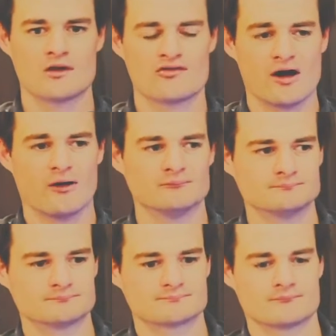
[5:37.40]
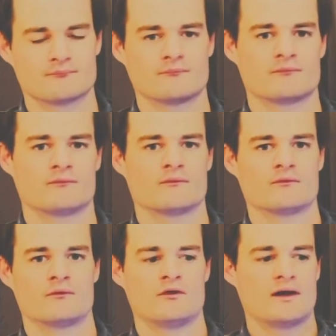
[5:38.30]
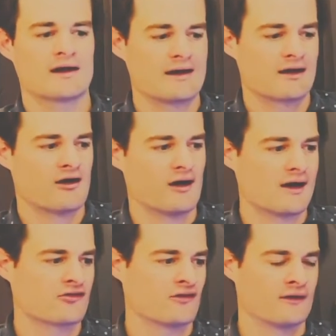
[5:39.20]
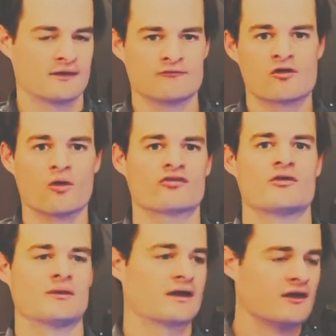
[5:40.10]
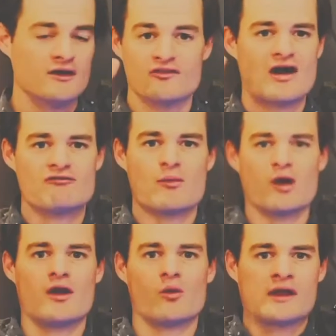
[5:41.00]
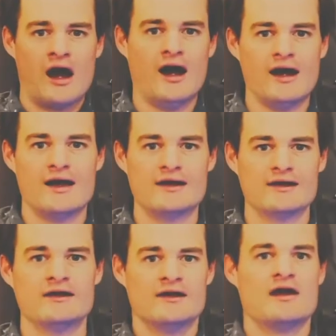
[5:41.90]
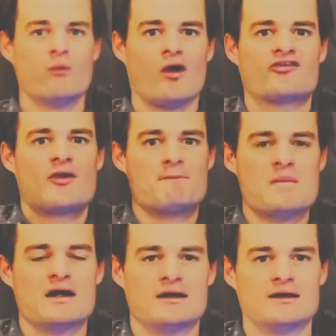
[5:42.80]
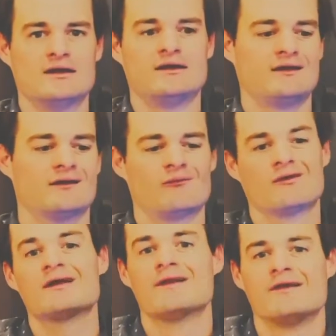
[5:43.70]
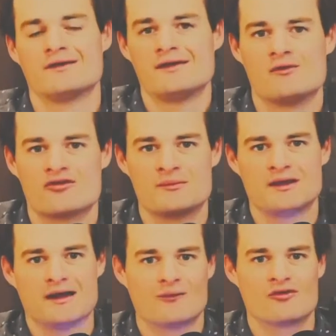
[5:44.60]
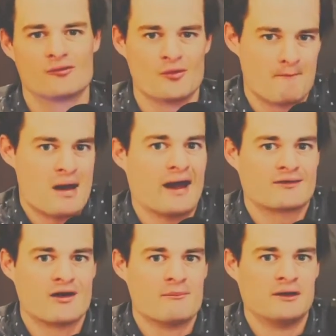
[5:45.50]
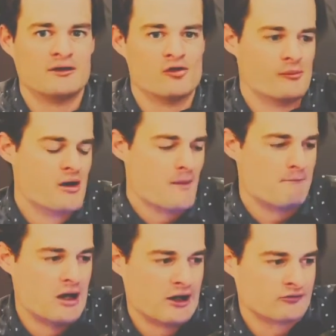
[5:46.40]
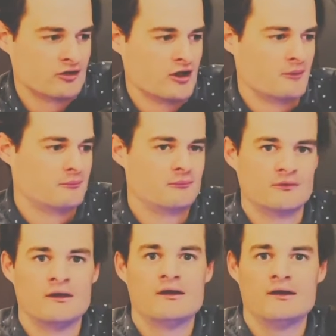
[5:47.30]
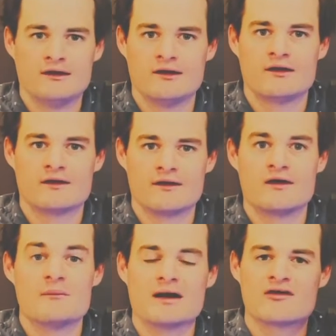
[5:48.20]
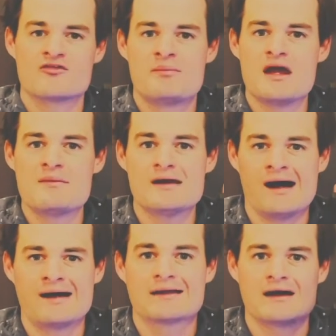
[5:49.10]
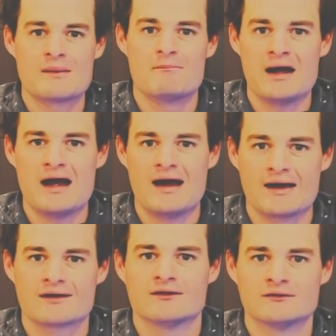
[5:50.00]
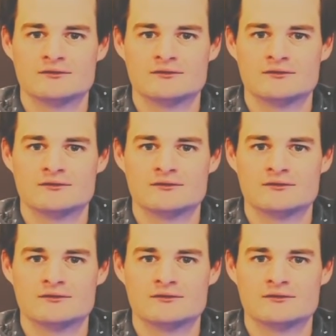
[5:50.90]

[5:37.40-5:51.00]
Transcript: So, got in a car accident. And of course, I'm like, is everyone okay? It wasn't me. Well, clearly it was me. I was the one who backed up into him. Backed up into them. Because, baby, I got back.